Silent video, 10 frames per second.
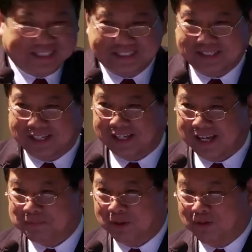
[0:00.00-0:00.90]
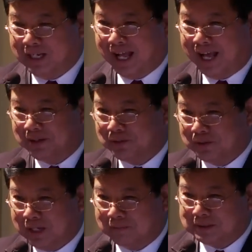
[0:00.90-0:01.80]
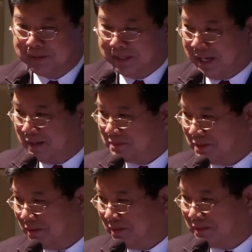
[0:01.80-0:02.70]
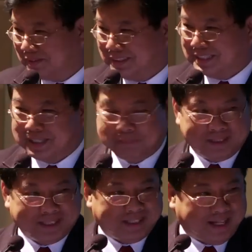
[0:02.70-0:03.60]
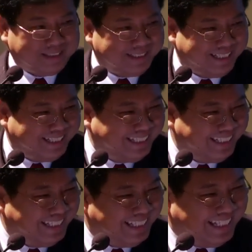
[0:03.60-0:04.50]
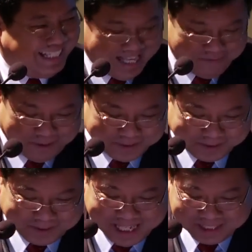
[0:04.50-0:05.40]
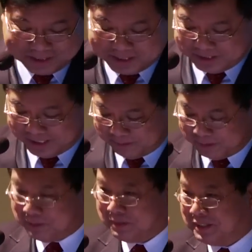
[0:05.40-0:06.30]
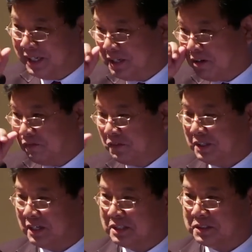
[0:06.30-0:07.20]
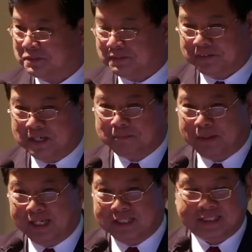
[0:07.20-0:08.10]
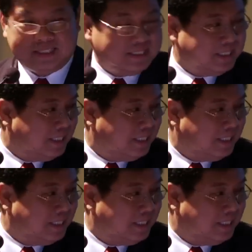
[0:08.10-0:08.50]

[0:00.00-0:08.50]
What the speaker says: I'm the only guy who loves my name, so let's keep it at that. I'm also the national chairman of the Dairy Confederation of the Philippines.